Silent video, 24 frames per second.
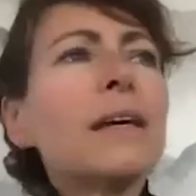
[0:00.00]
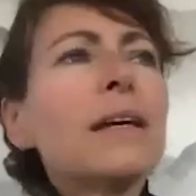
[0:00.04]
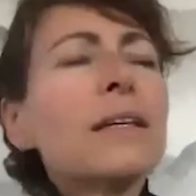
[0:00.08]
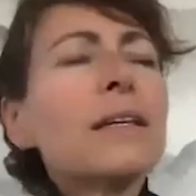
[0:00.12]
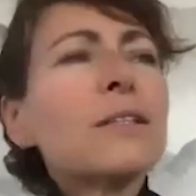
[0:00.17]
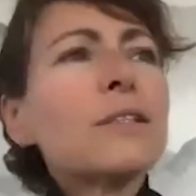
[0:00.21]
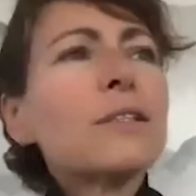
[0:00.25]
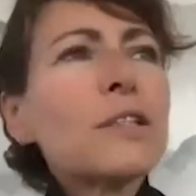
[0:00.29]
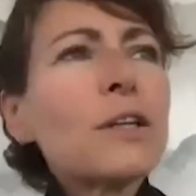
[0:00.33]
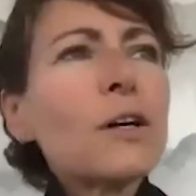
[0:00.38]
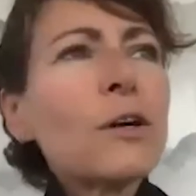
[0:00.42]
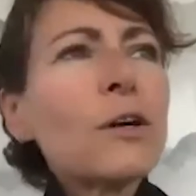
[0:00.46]

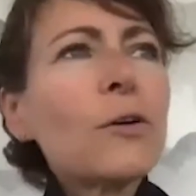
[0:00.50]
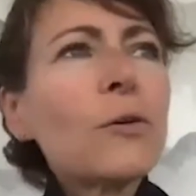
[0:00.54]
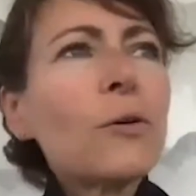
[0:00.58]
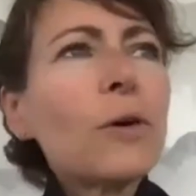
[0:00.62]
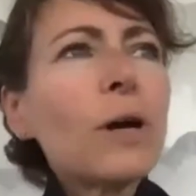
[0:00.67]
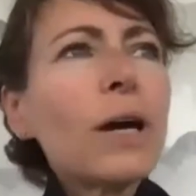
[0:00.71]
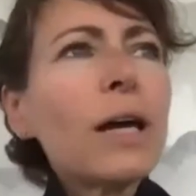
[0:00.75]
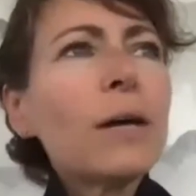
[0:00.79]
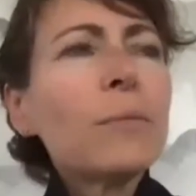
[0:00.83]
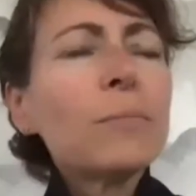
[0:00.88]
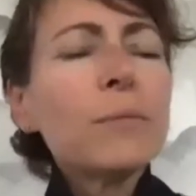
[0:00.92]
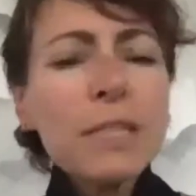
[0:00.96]
So
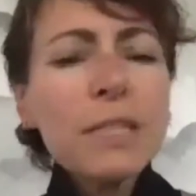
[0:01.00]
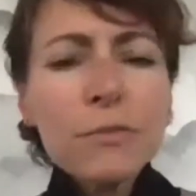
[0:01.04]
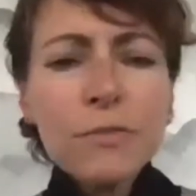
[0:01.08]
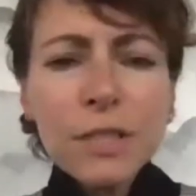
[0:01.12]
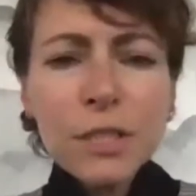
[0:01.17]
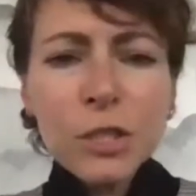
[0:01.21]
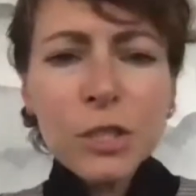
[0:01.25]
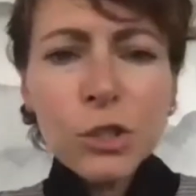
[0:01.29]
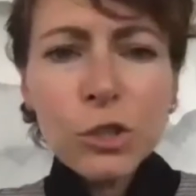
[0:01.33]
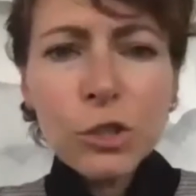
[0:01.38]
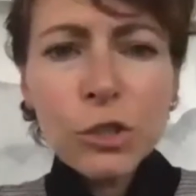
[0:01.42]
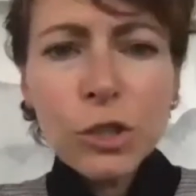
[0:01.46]
MTV
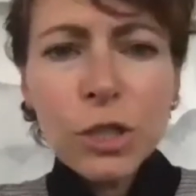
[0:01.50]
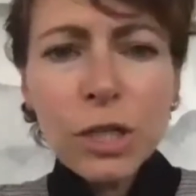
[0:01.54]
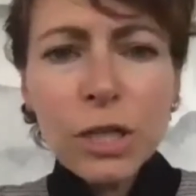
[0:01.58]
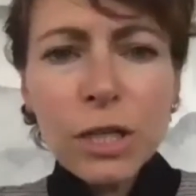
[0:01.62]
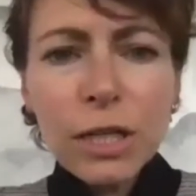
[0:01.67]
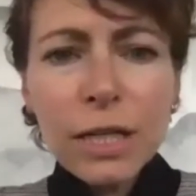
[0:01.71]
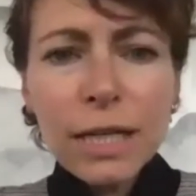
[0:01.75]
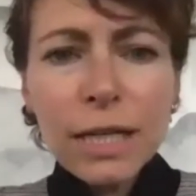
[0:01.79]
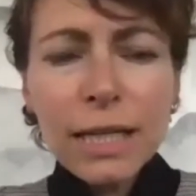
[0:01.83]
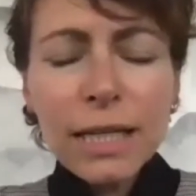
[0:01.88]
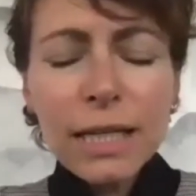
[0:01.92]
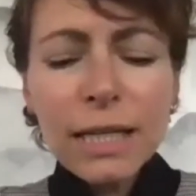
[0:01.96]

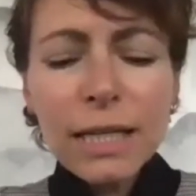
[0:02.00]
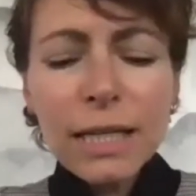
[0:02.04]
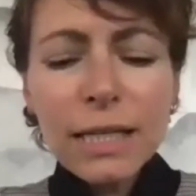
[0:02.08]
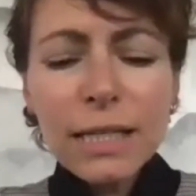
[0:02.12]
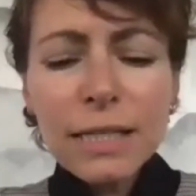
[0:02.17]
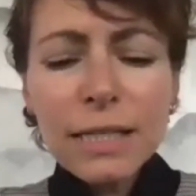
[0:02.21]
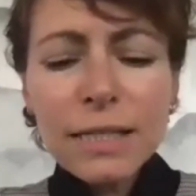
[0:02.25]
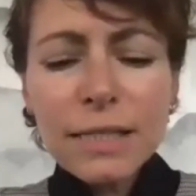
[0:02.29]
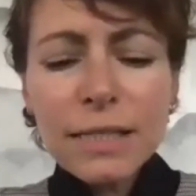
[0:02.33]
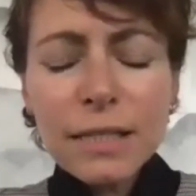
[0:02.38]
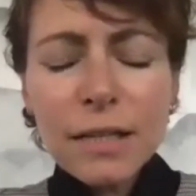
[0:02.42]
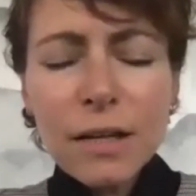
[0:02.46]
Shuga
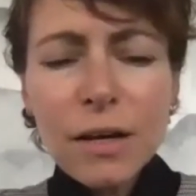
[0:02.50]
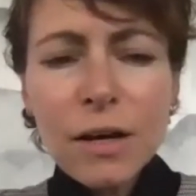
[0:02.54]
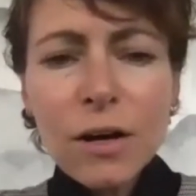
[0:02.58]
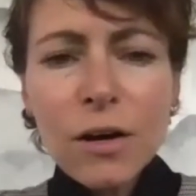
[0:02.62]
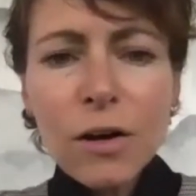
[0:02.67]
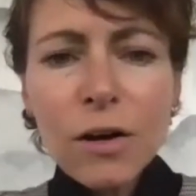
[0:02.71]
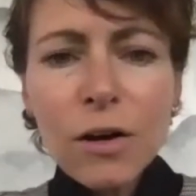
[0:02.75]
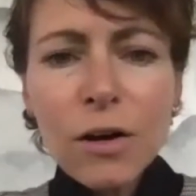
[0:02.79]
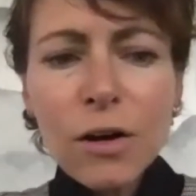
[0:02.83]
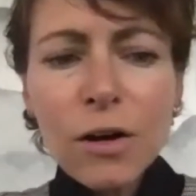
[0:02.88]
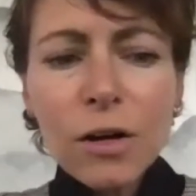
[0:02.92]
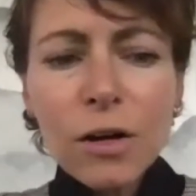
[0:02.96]
is
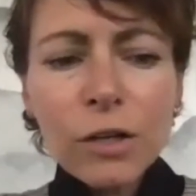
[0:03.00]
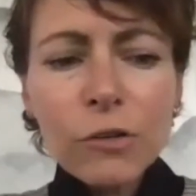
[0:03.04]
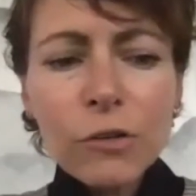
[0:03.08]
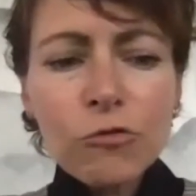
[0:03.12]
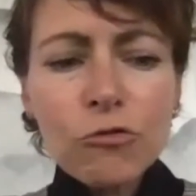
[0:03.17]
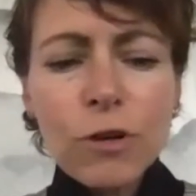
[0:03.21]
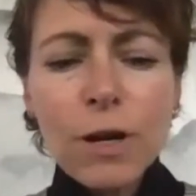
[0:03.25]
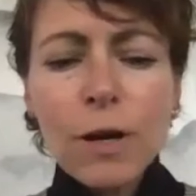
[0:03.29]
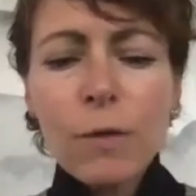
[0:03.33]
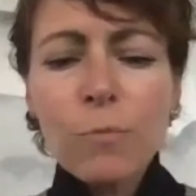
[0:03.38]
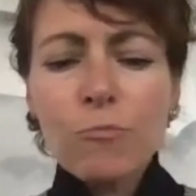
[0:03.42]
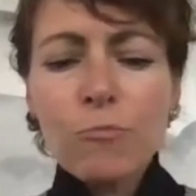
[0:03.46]
our
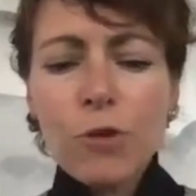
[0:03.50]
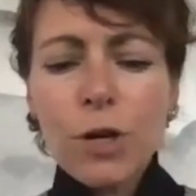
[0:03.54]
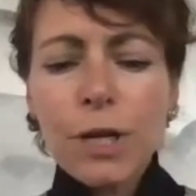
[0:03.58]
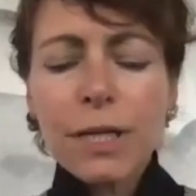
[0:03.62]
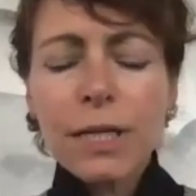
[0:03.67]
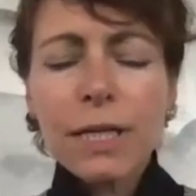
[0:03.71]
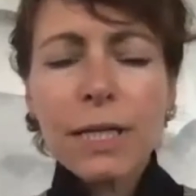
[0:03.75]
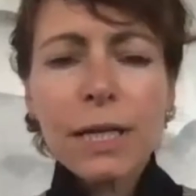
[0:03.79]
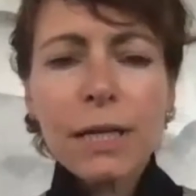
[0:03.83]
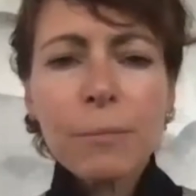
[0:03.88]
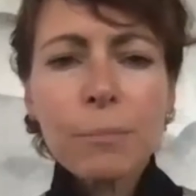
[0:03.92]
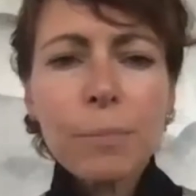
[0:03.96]

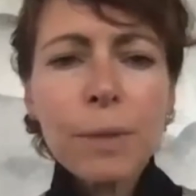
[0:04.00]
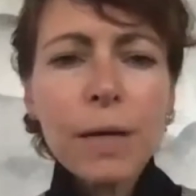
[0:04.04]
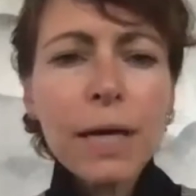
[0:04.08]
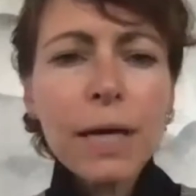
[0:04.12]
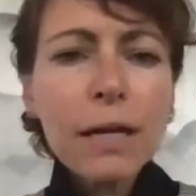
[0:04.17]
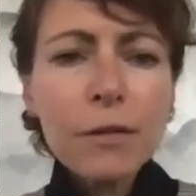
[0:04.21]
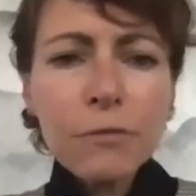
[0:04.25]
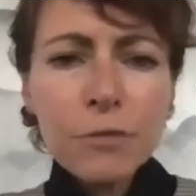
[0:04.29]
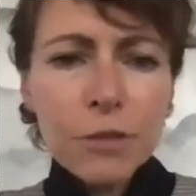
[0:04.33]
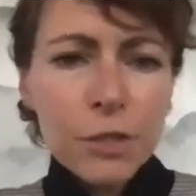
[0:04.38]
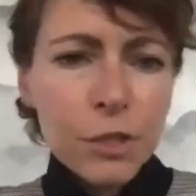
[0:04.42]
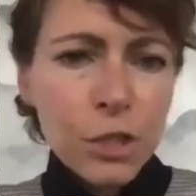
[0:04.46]
groundbreaking
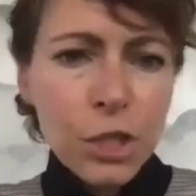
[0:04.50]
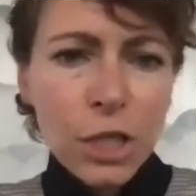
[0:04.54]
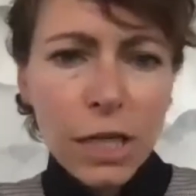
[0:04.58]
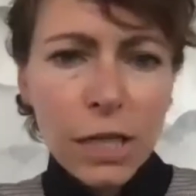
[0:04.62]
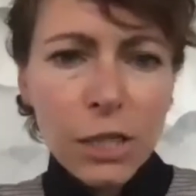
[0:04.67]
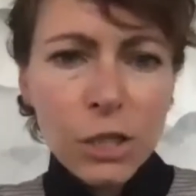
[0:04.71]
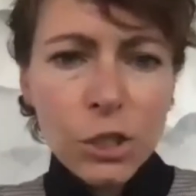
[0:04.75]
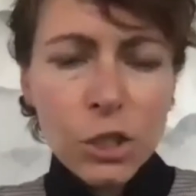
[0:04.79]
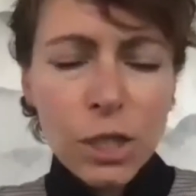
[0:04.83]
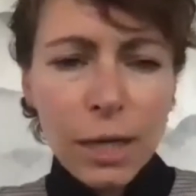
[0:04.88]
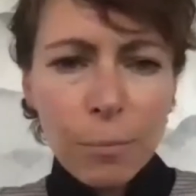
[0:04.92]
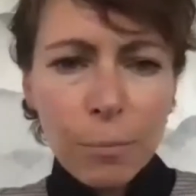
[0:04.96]
behavior
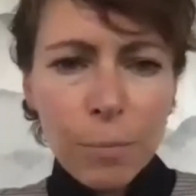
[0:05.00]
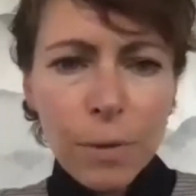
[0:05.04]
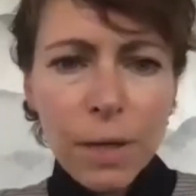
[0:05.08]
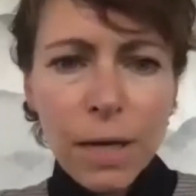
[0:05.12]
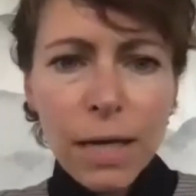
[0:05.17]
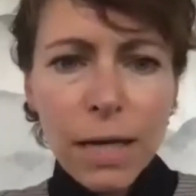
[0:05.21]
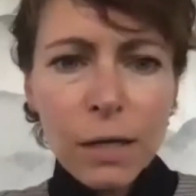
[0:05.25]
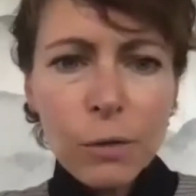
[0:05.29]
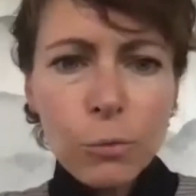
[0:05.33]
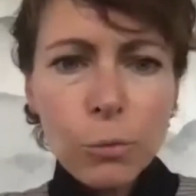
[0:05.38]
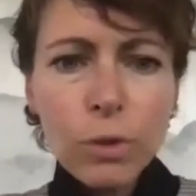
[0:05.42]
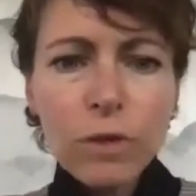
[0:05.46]
change campaign.